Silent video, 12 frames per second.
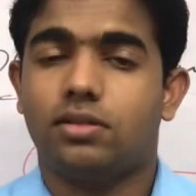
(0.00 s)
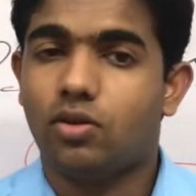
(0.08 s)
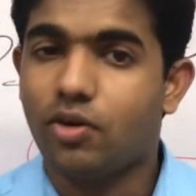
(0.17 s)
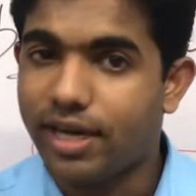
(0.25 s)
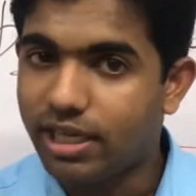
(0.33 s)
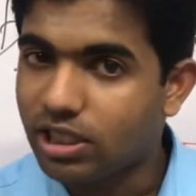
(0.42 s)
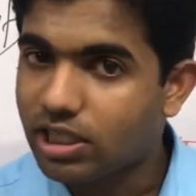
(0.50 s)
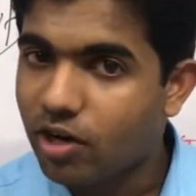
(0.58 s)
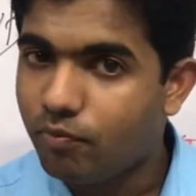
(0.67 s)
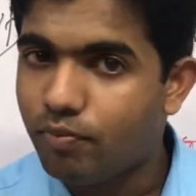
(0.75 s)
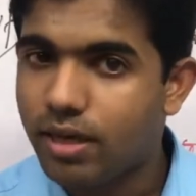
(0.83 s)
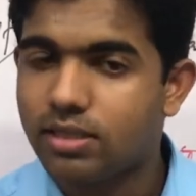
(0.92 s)
rotator cuff
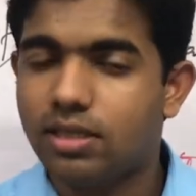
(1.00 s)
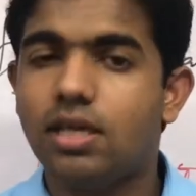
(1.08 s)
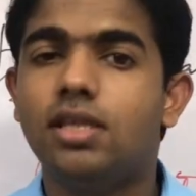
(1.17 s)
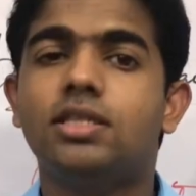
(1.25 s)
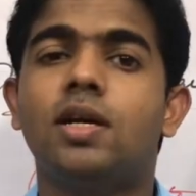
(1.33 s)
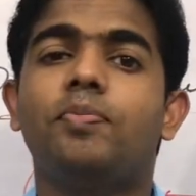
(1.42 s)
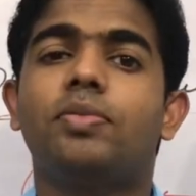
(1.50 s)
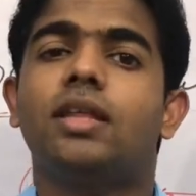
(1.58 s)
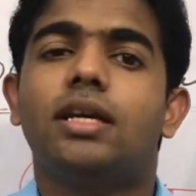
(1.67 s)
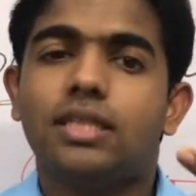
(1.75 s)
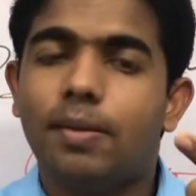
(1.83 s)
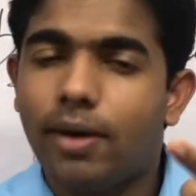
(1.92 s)
muscles, the
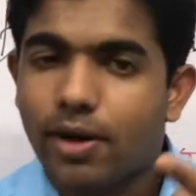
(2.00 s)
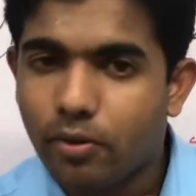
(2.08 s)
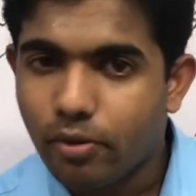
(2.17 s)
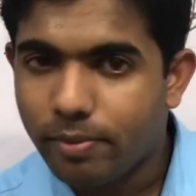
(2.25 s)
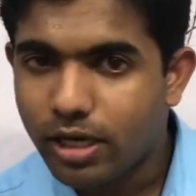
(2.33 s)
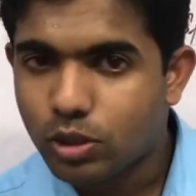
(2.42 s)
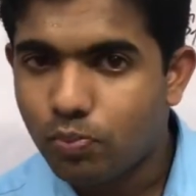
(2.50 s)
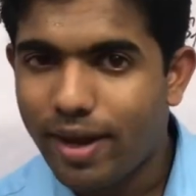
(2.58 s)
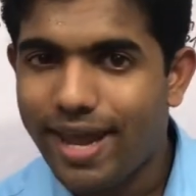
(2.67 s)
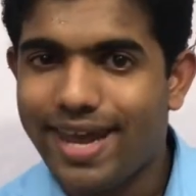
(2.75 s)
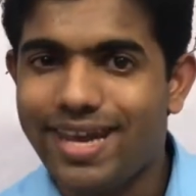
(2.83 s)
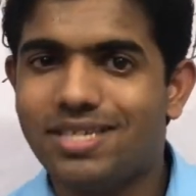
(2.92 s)
subacromial
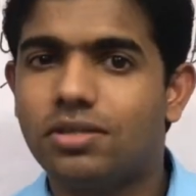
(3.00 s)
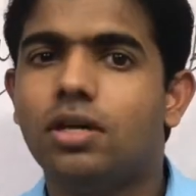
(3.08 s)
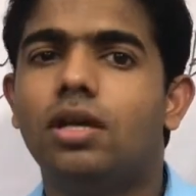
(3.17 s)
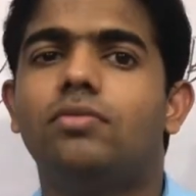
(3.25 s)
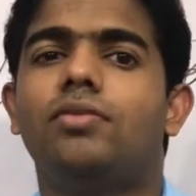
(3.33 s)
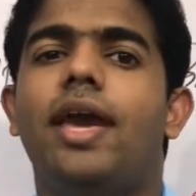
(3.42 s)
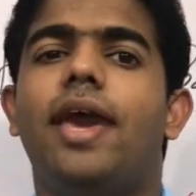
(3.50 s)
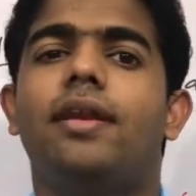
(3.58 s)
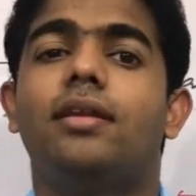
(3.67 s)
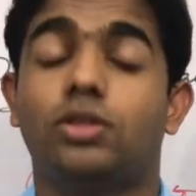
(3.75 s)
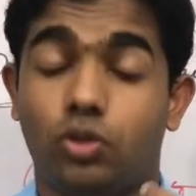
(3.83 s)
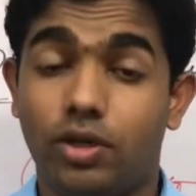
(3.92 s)
space,
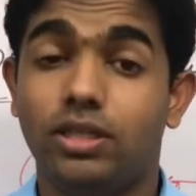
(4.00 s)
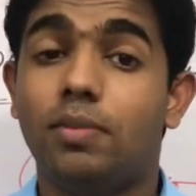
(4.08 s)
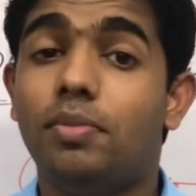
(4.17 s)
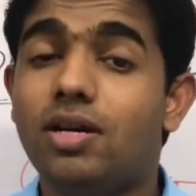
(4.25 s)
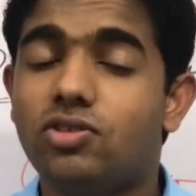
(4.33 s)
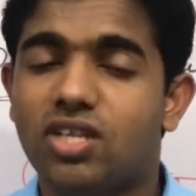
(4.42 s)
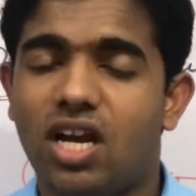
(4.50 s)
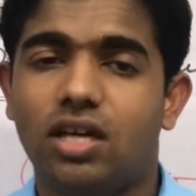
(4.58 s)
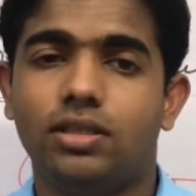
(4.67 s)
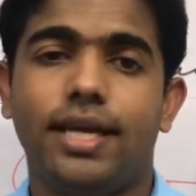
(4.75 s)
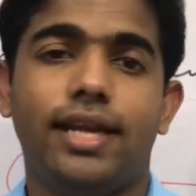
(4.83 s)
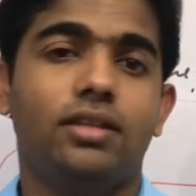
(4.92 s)
then sorry the bursa,
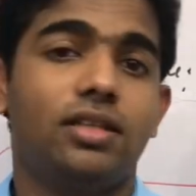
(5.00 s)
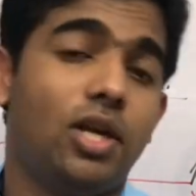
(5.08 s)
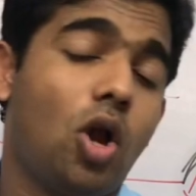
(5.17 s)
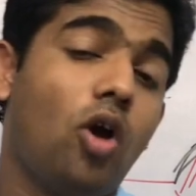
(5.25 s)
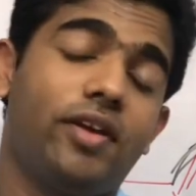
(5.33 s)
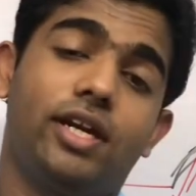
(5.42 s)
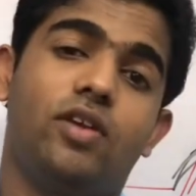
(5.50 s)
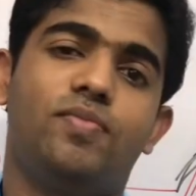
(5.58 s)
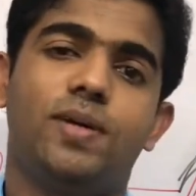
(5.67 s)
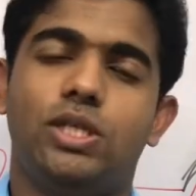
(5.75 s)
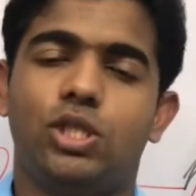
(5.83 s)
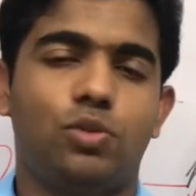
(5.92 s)
then the long head of
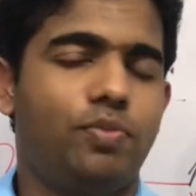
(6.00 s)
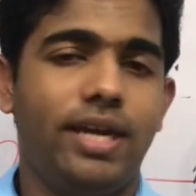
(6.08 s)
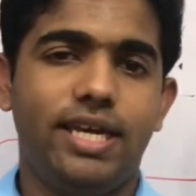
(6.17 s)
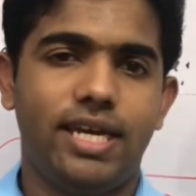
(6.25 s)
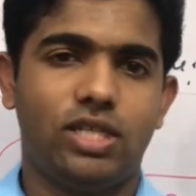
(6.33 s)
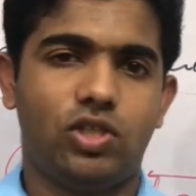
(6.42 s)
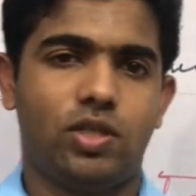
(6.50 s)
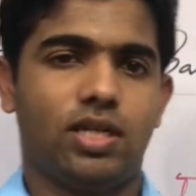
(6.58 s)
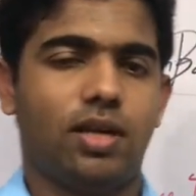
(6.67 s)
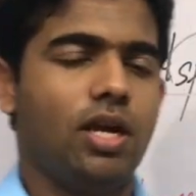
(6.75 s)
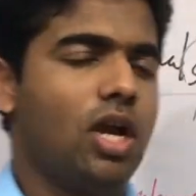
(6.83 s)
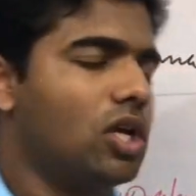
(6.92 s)
biceps brachii, etc.
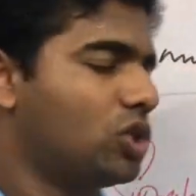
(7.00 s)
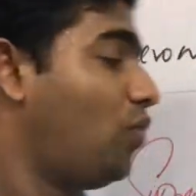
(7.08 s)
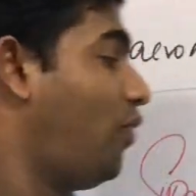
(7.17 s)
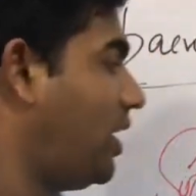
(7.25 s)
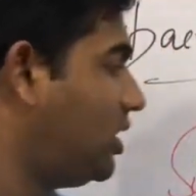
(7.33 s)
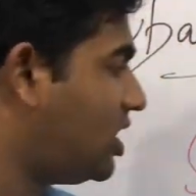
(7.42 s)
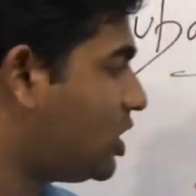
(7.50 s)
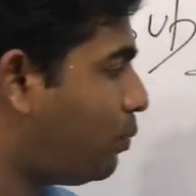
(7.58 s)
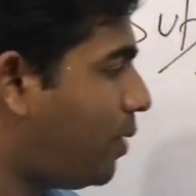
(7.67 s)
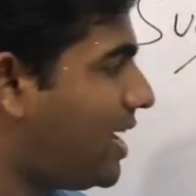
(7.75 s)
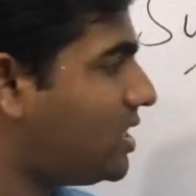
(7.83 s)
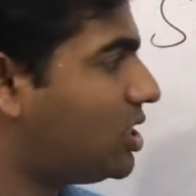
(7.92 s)
So when the
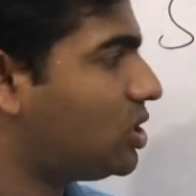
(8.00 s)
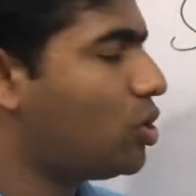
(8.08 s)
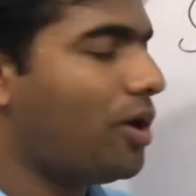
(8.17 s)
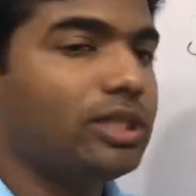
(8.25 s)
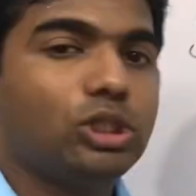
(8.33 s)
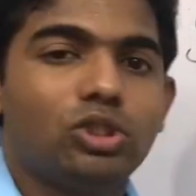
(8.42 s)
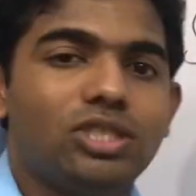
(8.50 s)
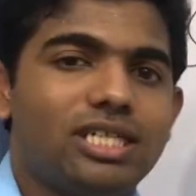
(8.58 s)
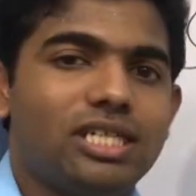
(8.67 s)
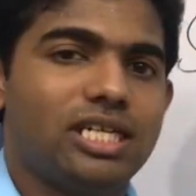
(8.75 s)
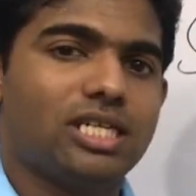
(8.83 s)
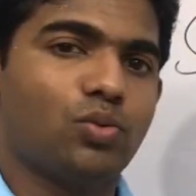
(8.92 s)
space is going to
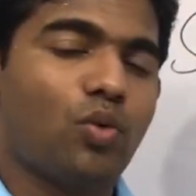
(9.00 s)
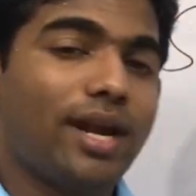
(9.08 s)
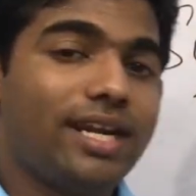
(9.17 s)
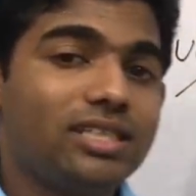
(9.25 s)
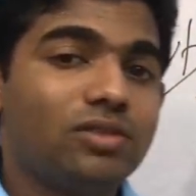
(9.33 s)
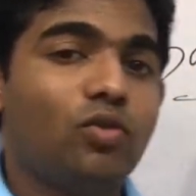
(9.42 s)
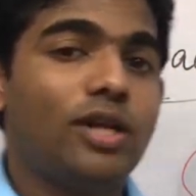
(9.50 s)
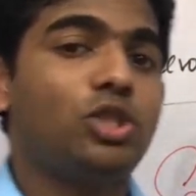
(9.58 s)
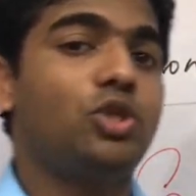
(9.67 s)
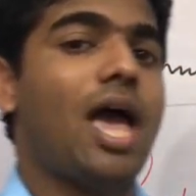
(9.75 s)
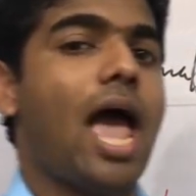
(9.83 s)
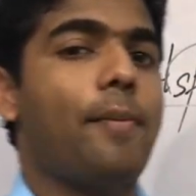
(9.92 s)
decrease, what is what should
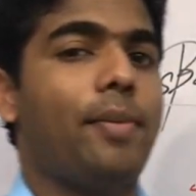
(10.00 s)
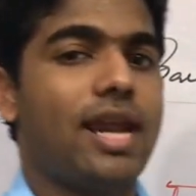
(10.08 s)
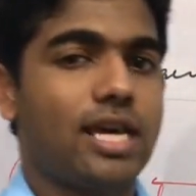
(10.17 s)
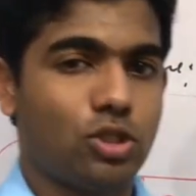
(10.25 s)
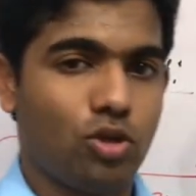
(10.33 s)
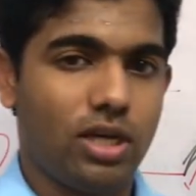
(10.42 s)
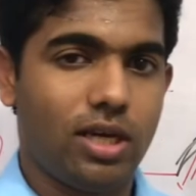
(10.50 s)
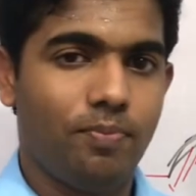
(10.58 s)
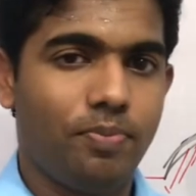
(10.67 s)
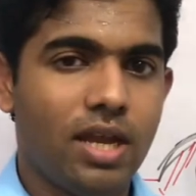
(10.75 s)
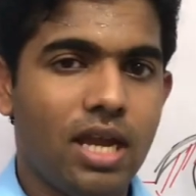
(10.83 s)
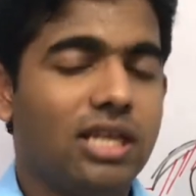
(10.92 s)
happen actually?
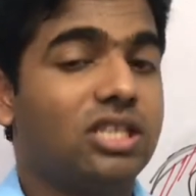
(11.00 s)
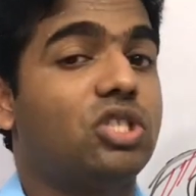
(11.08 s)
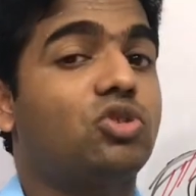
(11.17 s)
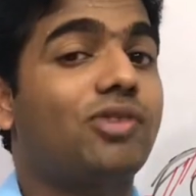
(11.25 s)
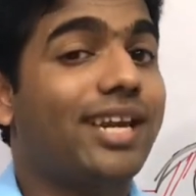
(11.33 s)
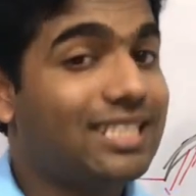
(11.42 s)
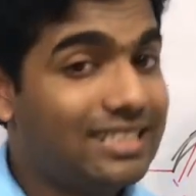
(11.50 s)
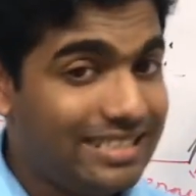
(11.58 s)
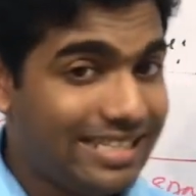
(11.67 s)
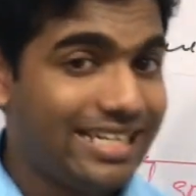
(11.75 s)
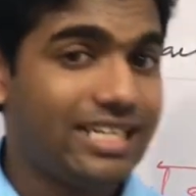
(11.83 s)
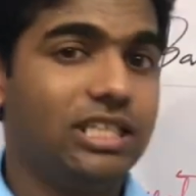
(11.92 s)
The
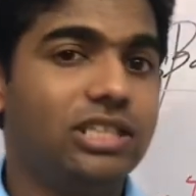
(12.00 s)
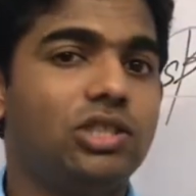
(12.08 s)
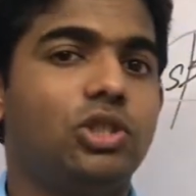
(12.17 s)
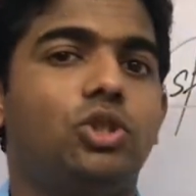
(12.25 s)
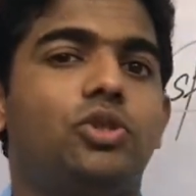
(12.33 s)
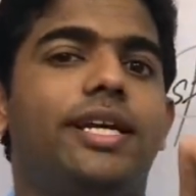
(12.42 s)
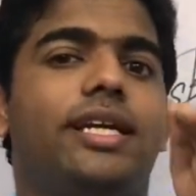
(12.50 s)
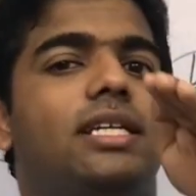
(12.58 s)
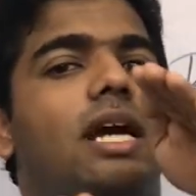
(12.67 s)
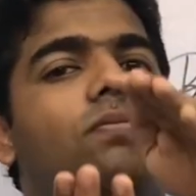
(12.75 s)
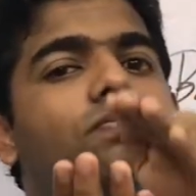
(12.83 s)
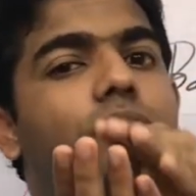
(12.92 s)
structures should get
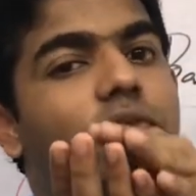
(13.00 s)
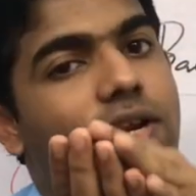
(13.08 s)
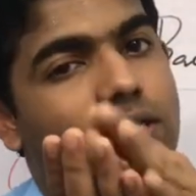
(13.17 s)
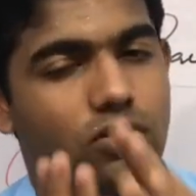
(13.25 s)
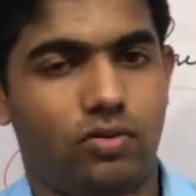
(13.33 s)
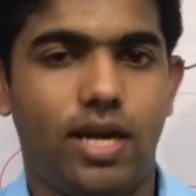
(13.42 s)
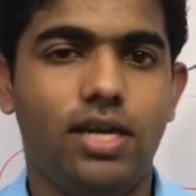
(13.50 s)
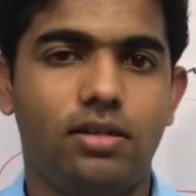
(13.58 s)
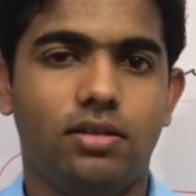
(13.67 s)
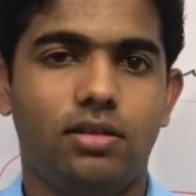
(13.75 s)
compressed, right?